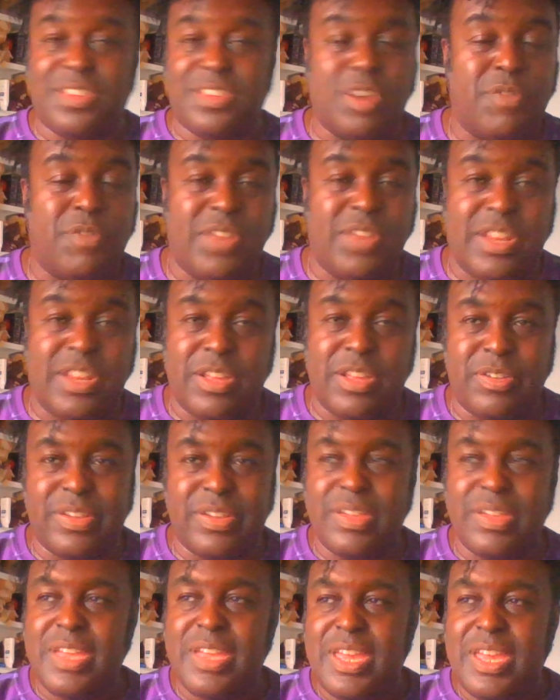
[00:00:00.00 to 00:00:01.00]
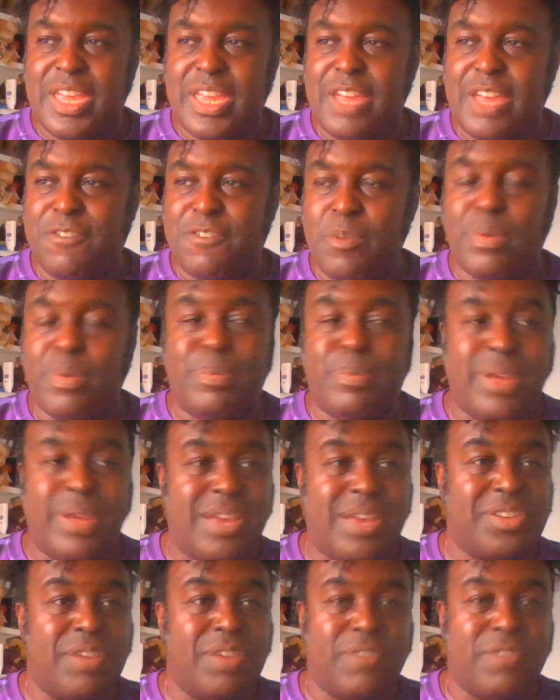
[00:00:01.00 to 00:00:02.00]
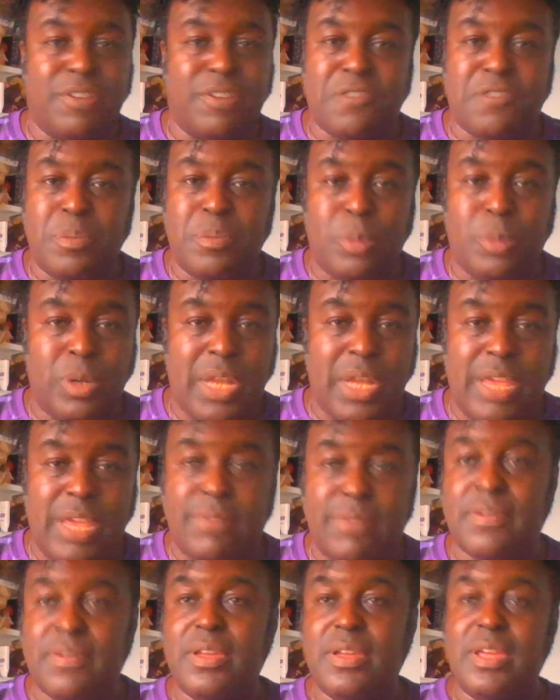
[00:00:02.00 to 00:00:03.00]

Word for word: Hopefully they'll get a few more players. Hopefully a few more leave.